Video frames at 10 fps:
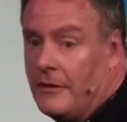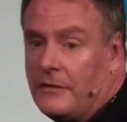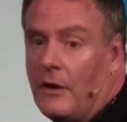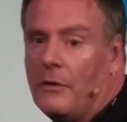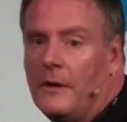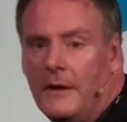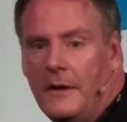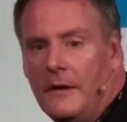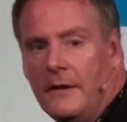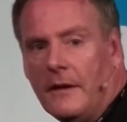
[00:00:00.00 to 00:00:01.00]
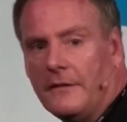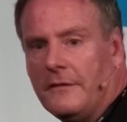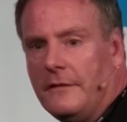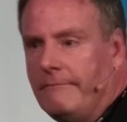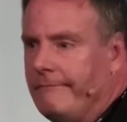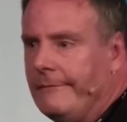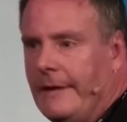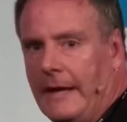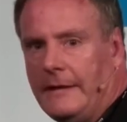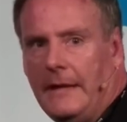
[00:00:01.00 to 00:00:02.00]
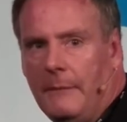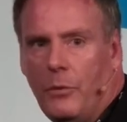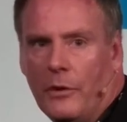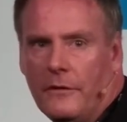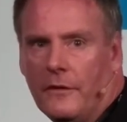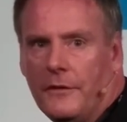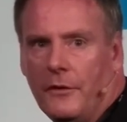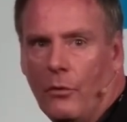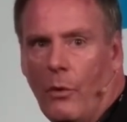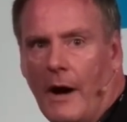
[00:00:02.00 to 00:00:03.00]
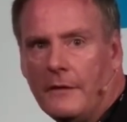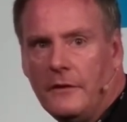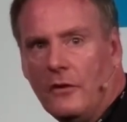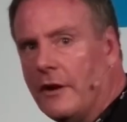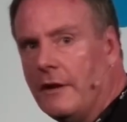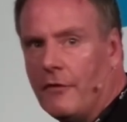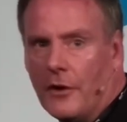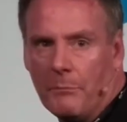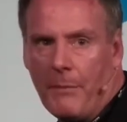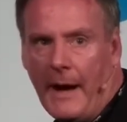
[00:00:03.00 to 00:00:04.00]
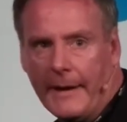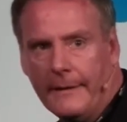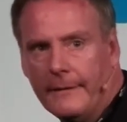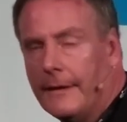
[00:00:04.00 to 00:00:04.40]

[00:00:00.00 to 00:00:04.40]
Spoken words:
You say, well, that's 18 point something ROAS. You got to invert it back,